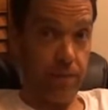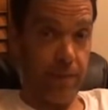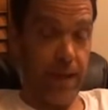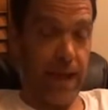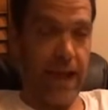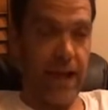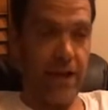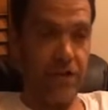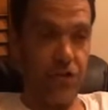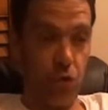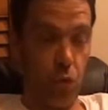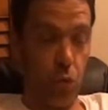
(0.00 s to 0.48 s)

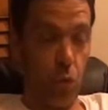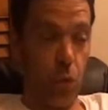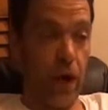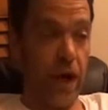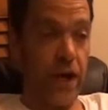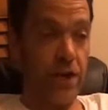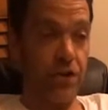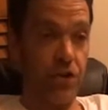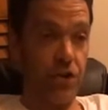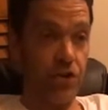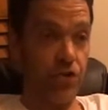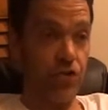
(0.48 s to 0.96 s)
as a
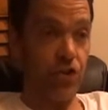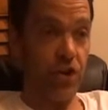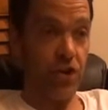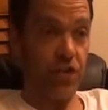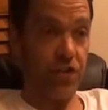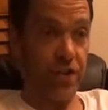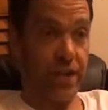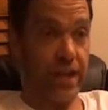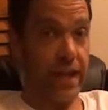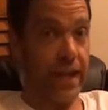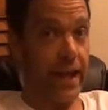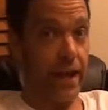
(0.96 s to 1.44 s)
way to
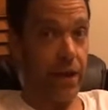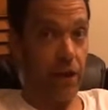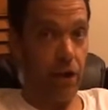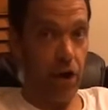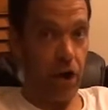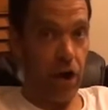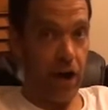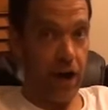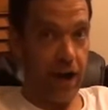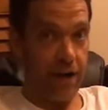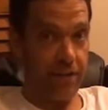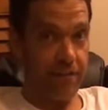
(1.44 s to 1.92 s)
just get
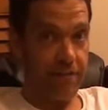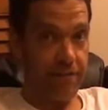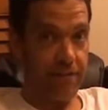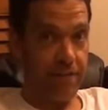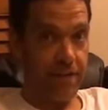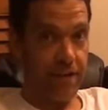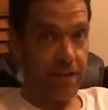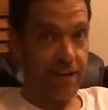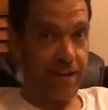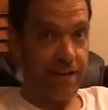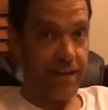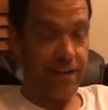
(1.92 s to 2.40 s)
off,
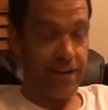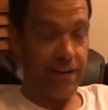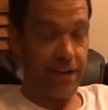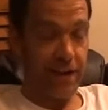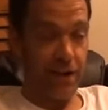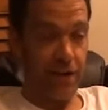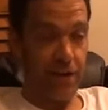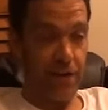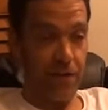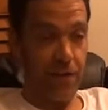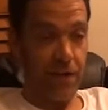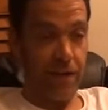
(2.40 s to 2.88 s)
you
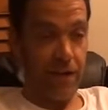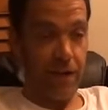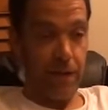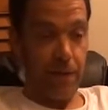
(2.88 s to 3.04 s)
know.